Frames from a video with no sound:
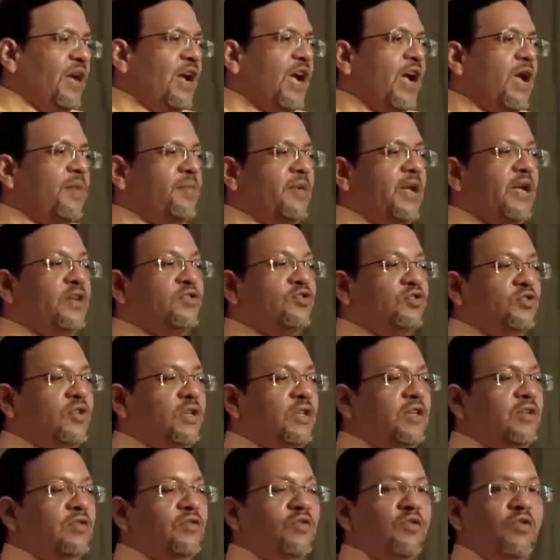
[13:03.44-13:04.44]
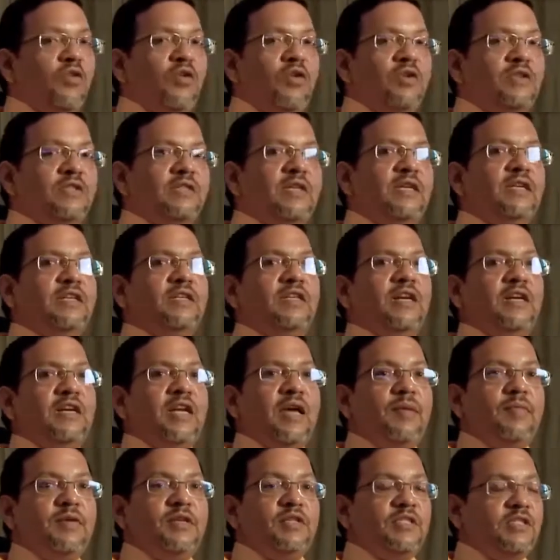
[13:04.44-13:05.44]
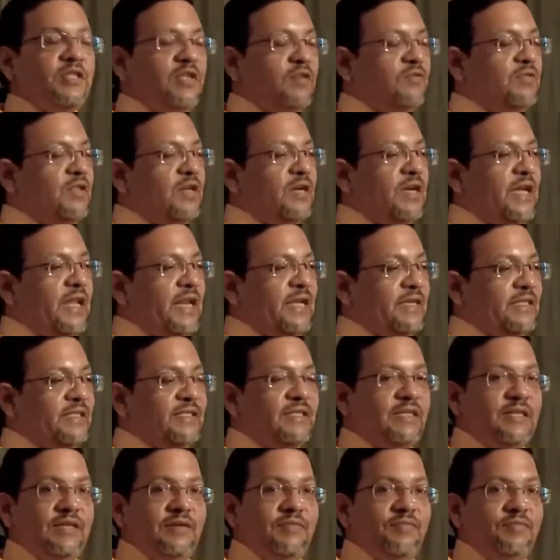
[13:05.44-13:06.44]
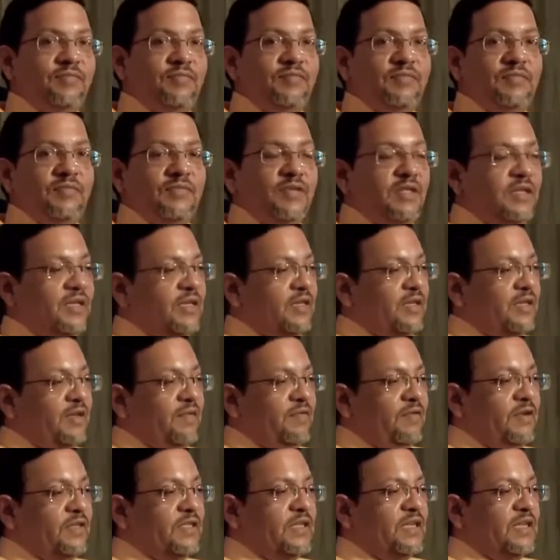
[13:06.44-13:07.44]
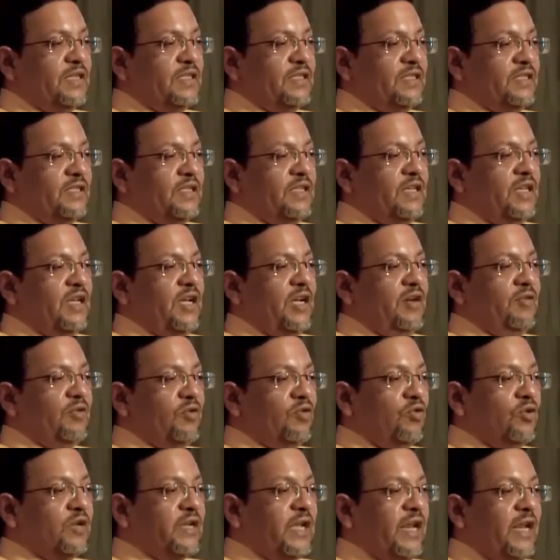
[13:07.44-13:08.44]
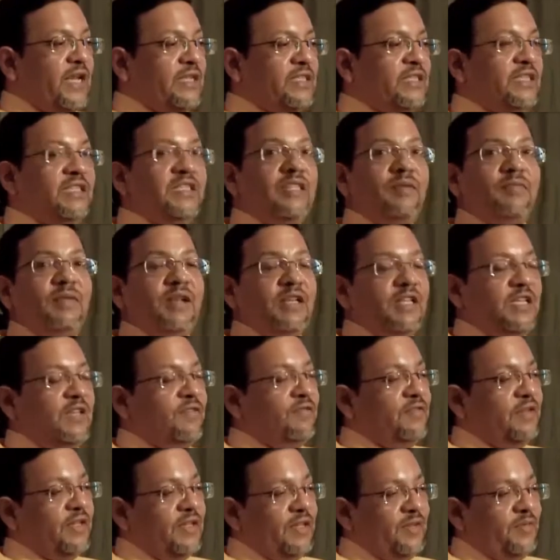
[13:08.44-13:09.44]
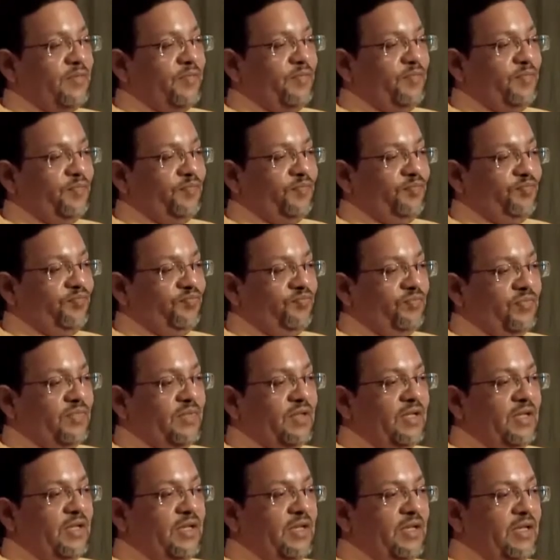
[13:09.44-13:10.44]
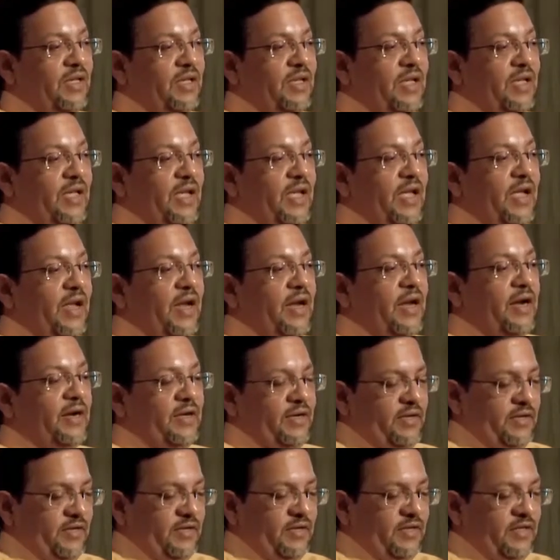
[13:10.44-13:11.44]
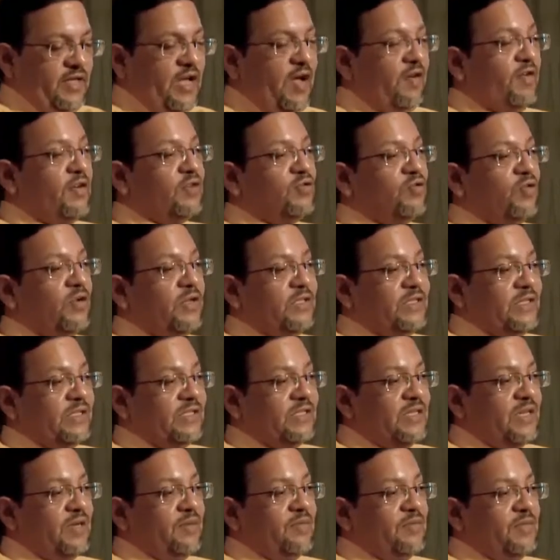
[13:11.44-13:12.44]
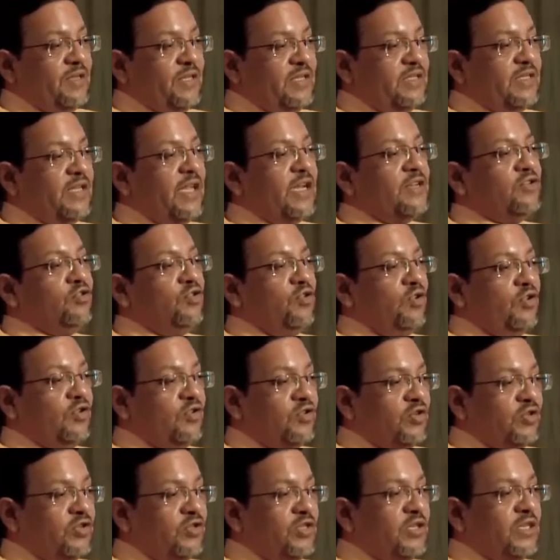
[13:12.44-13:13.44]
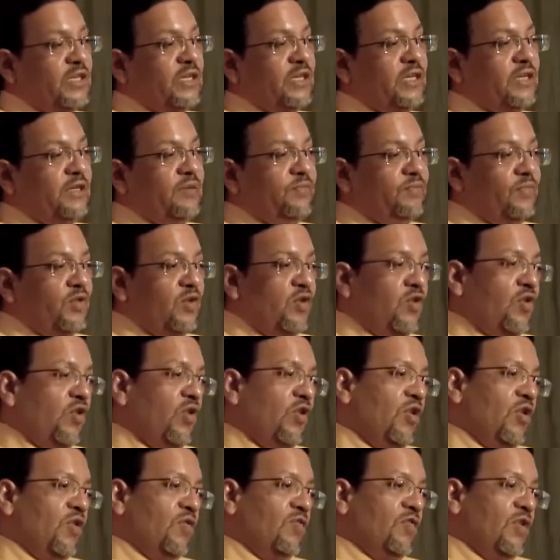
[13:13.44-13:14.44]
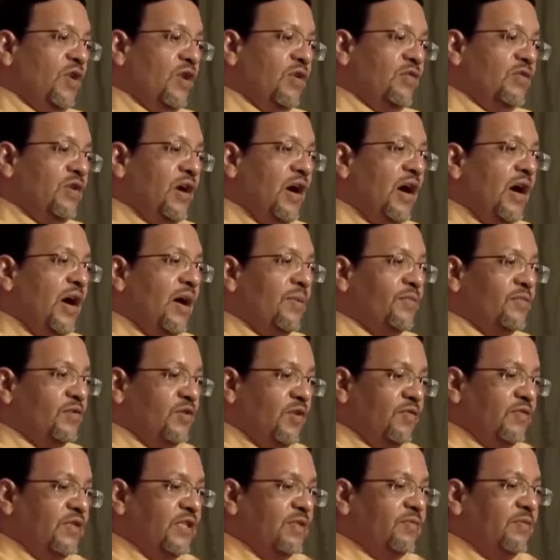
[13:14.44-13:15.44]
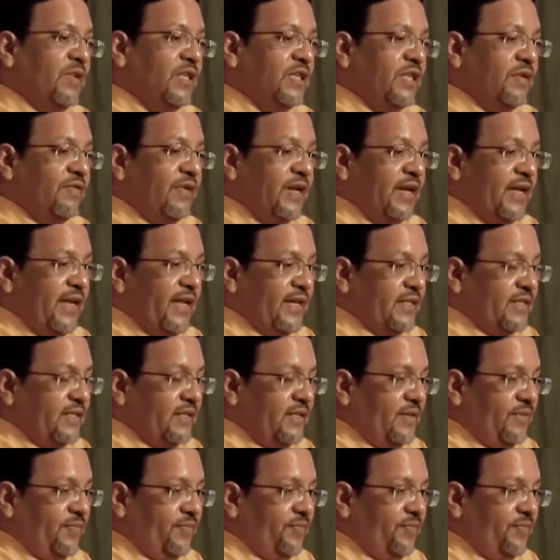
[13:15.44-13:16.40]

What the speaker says: I am actually crossing the dimension of the galaxy, which is our own galaxy, the Milky Way. And our solar system is actually situated on one of the arms of this Milky Way galaxy.